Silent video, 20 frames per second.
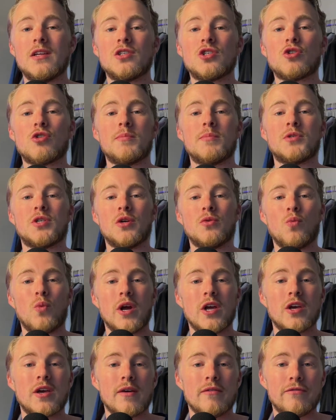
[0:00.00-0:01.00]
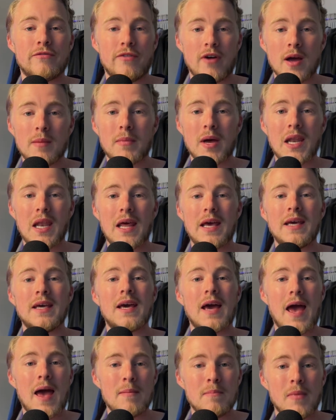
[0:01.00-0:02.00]
in the description where you can find my
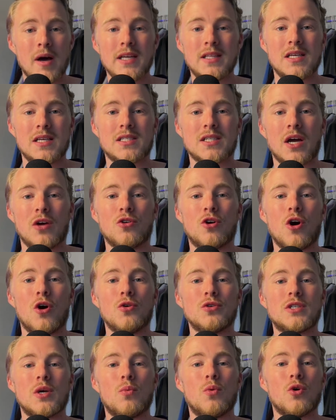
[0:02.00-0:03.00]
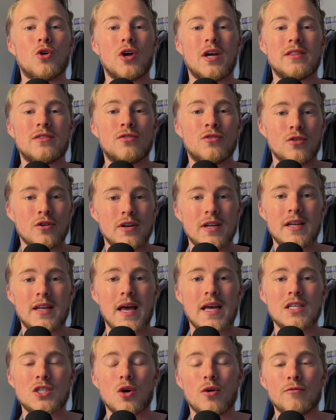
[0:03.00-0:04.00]
link and my discount code that will get thirty
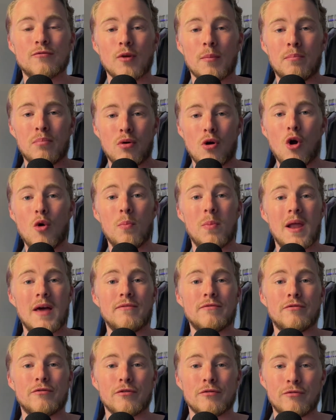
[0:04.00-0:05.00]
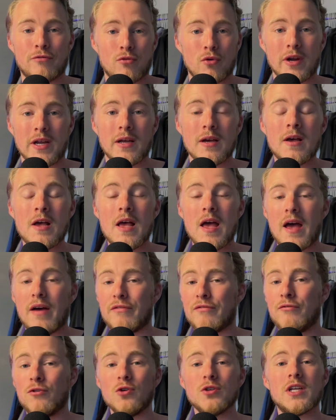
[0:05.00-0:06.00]
days of the Pro plan for free.
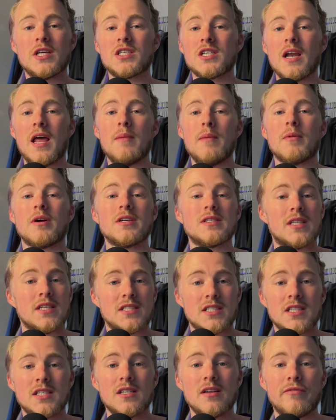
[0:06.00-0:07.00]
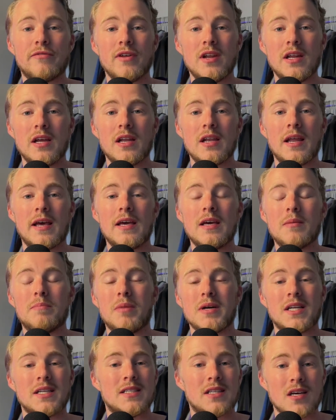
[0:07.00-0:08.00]
And full disclaimer, this is an affiliate
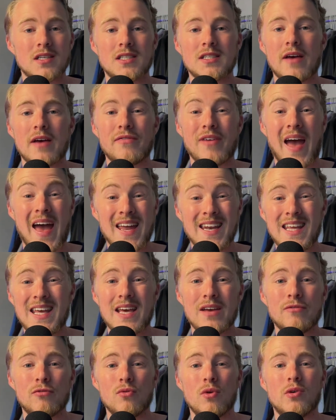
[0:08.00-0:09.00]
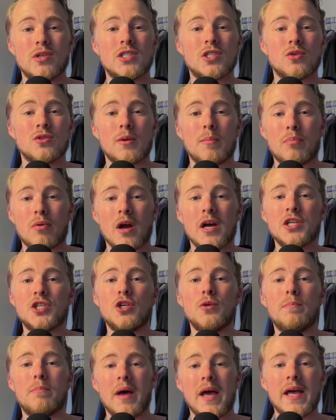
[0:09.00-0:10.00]
link, but it doesn't have any influence on the
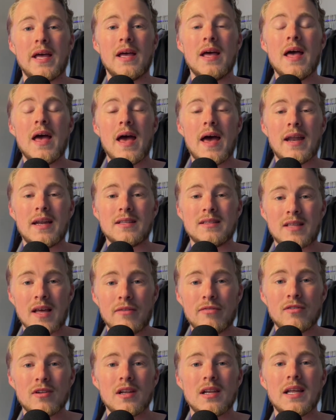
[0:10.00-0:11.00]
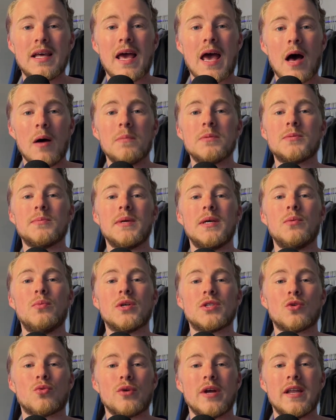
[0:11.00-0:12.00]
price you pay, and it definitely helps me
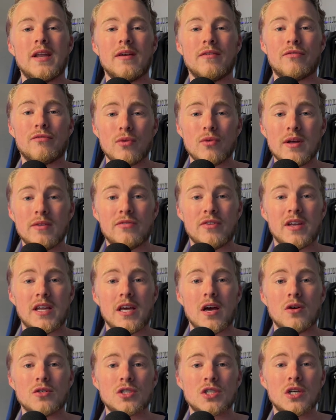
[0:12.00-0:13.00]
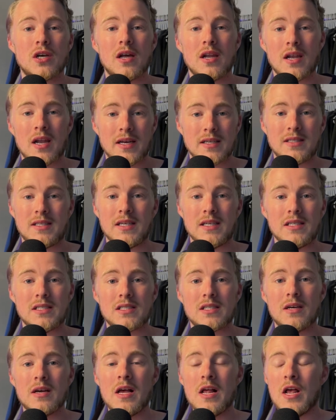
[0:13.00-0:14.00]
with creating free videos like
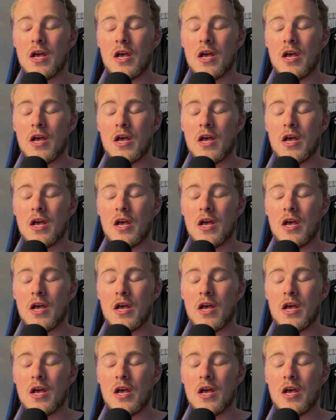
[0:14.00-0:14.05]
these.